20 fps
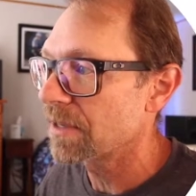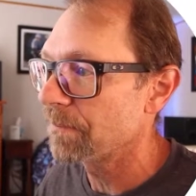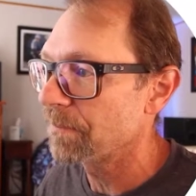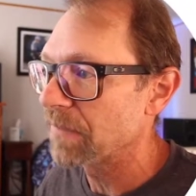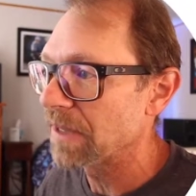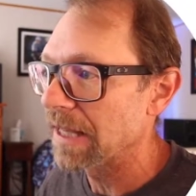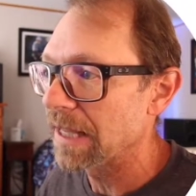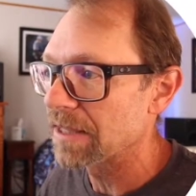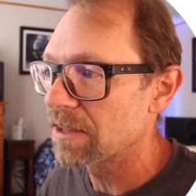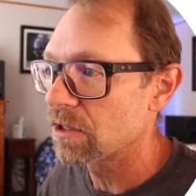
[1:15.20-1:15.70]

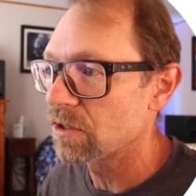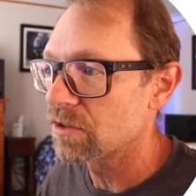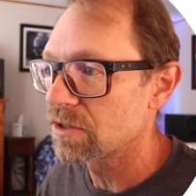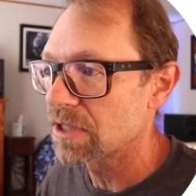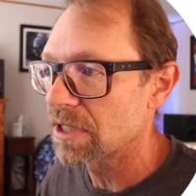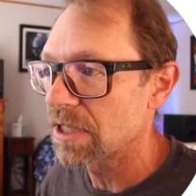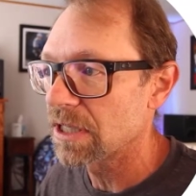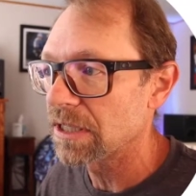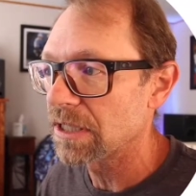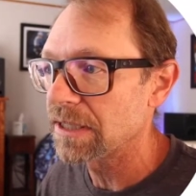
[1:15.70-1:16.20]
let those
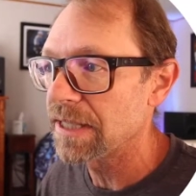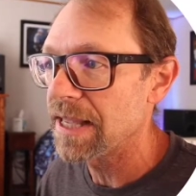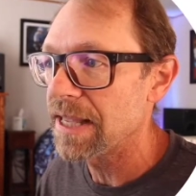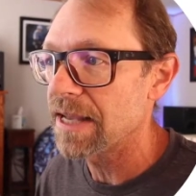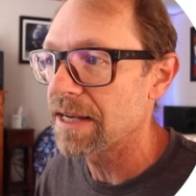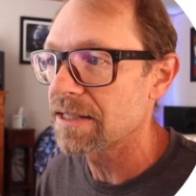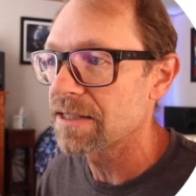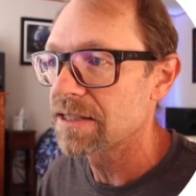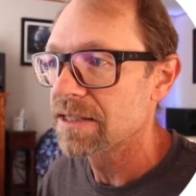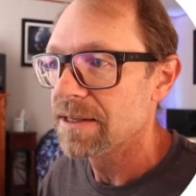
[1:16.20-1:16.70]

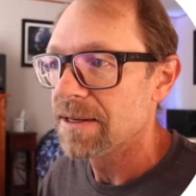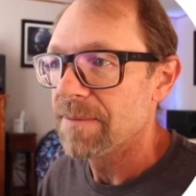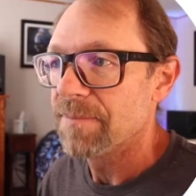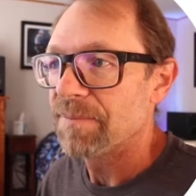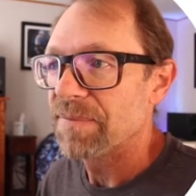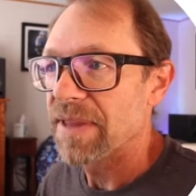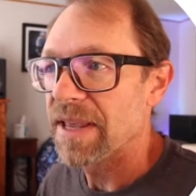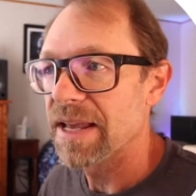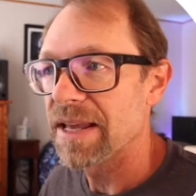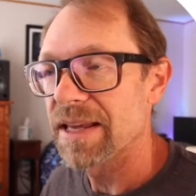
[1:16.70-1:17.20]
collect,
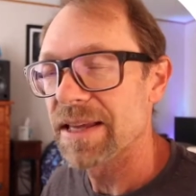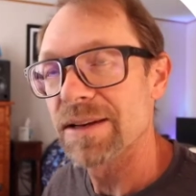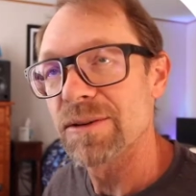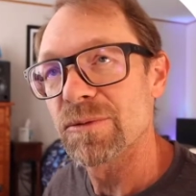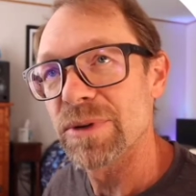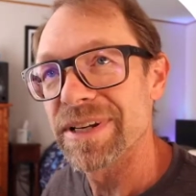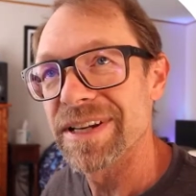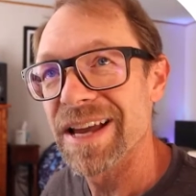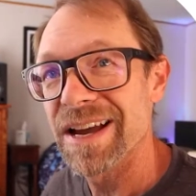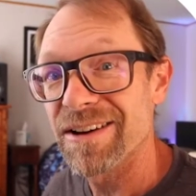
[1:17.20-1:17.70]
and
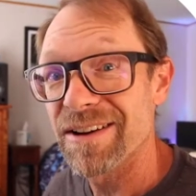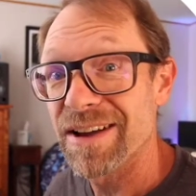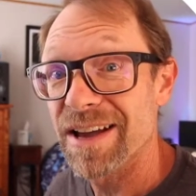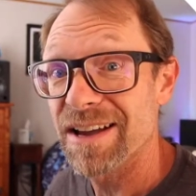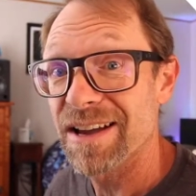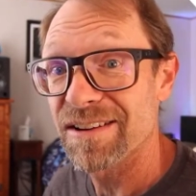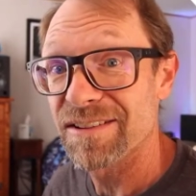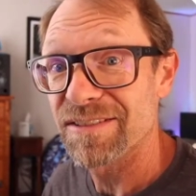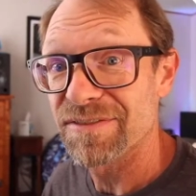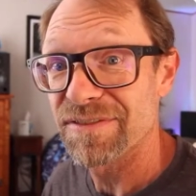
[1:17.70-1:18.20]
we now
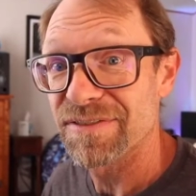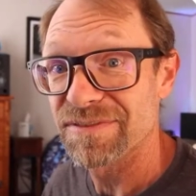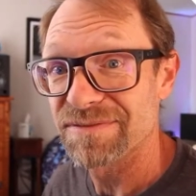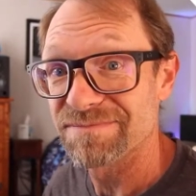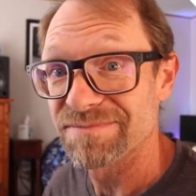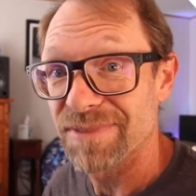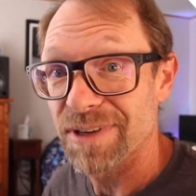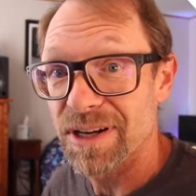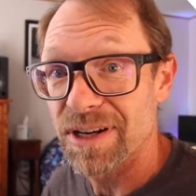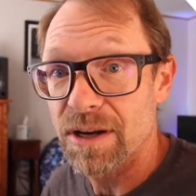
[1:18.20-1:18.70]
have
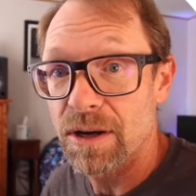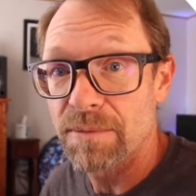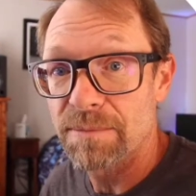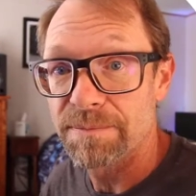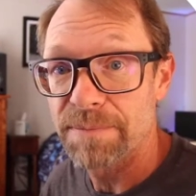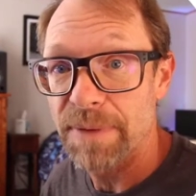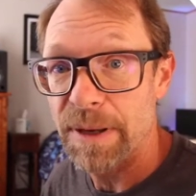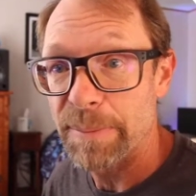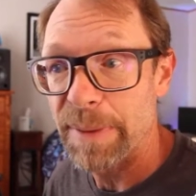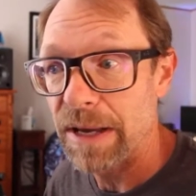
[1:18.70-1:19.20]

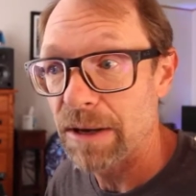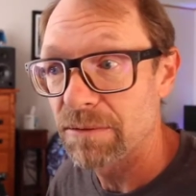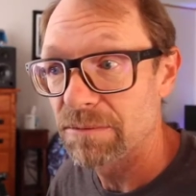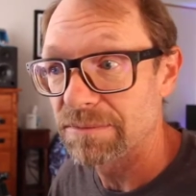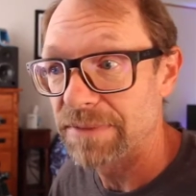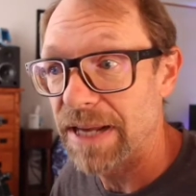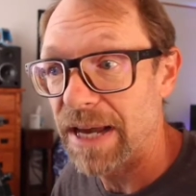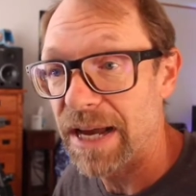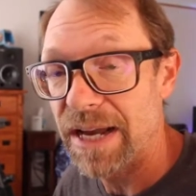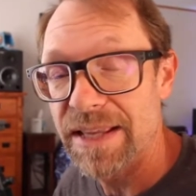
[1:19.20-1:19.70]
about
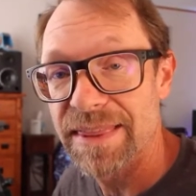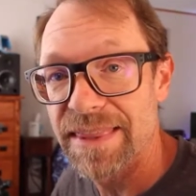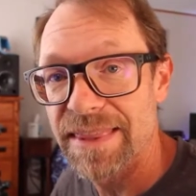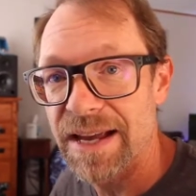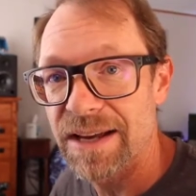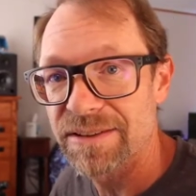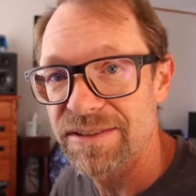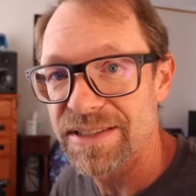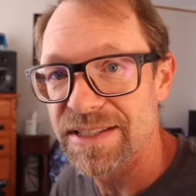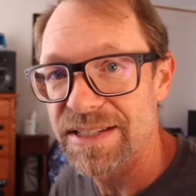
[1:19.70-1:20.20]

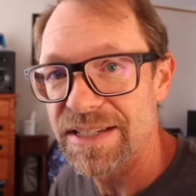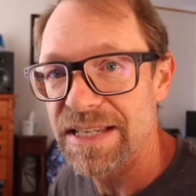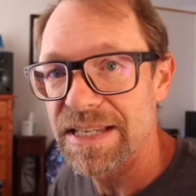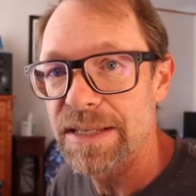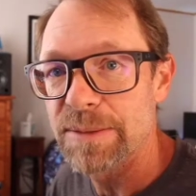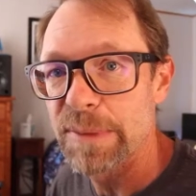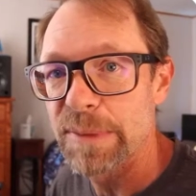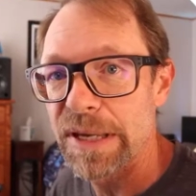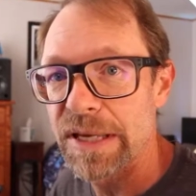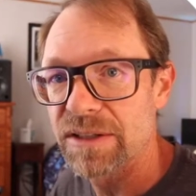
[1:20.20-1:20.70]
9,000
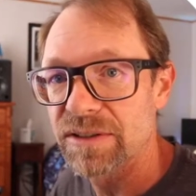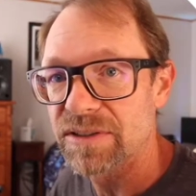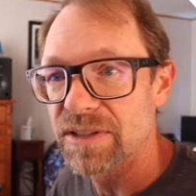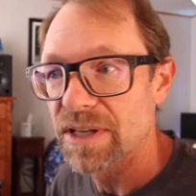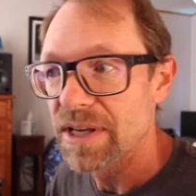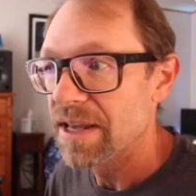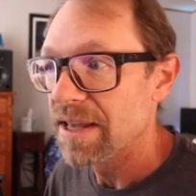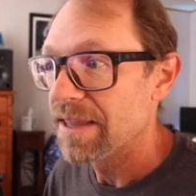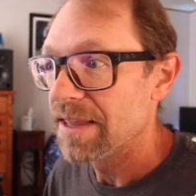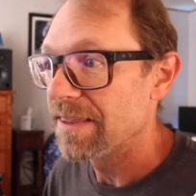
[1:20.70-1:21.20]
emails
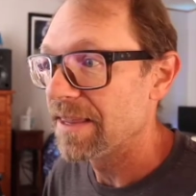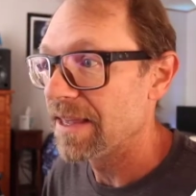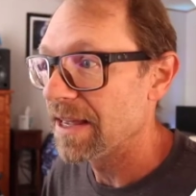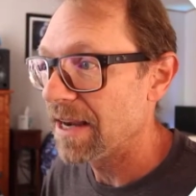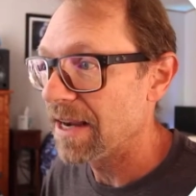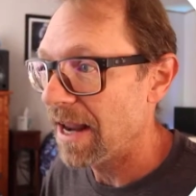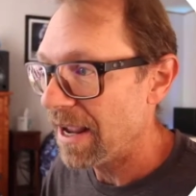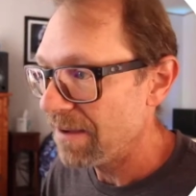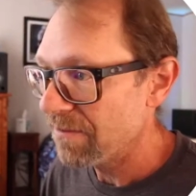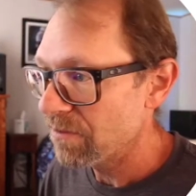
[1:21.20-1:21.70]

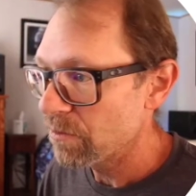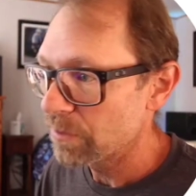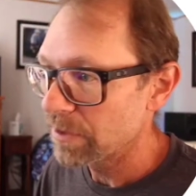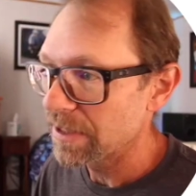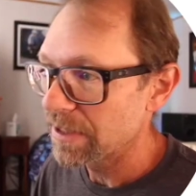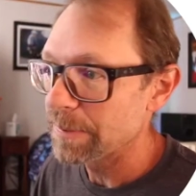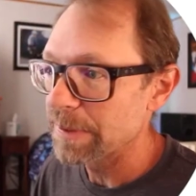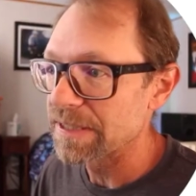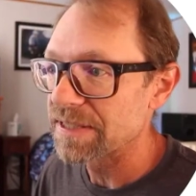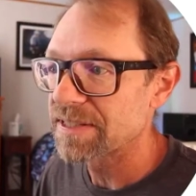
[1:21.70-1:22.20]
that haven't
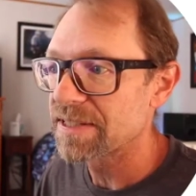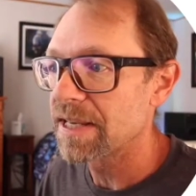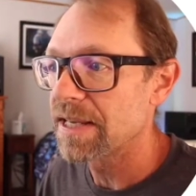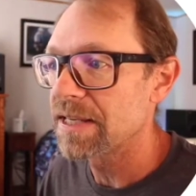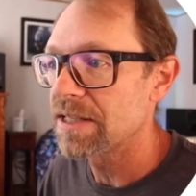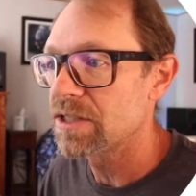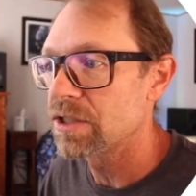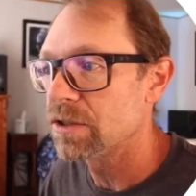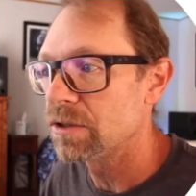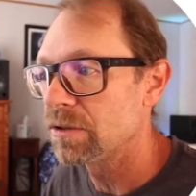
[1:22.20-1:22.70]
really been
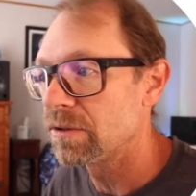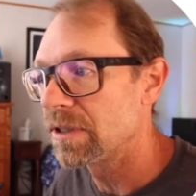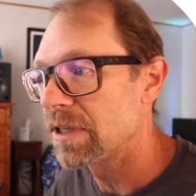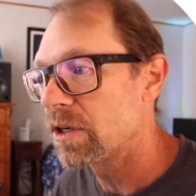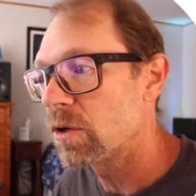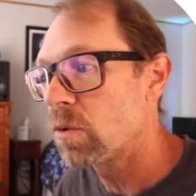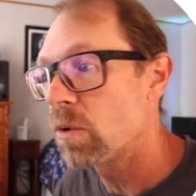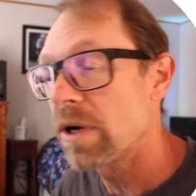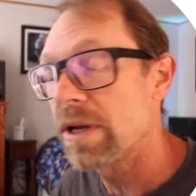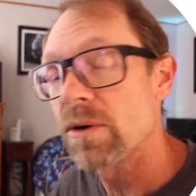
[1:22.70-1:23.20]
sent to in
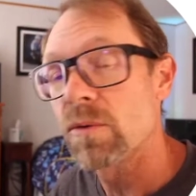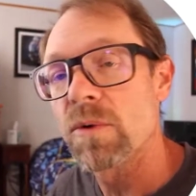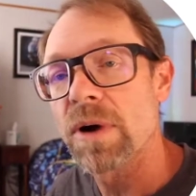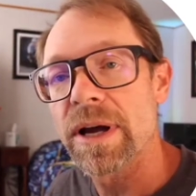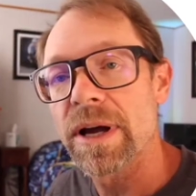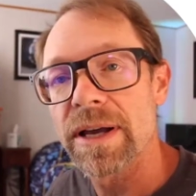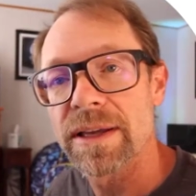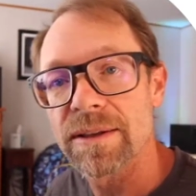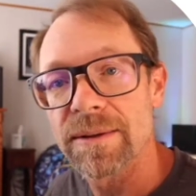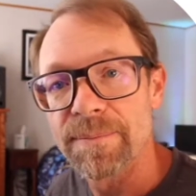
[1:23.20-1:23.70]
quite a
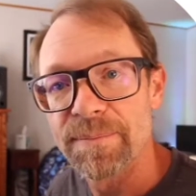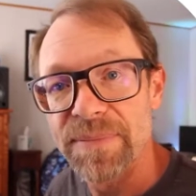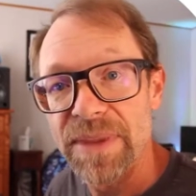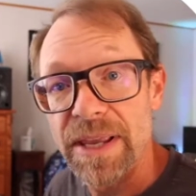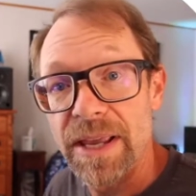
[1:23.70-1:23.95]
while.